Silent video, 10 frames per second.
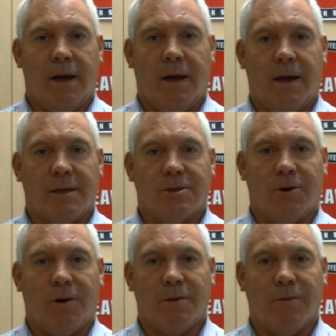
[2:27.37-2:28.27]
at
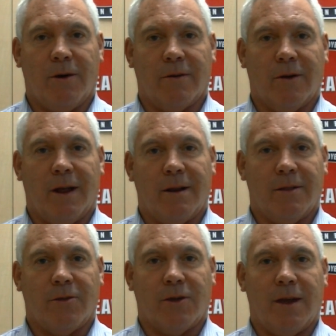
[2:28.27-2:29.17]
times might have got under
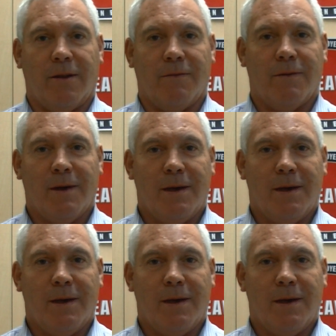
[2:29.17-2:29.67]
the skin of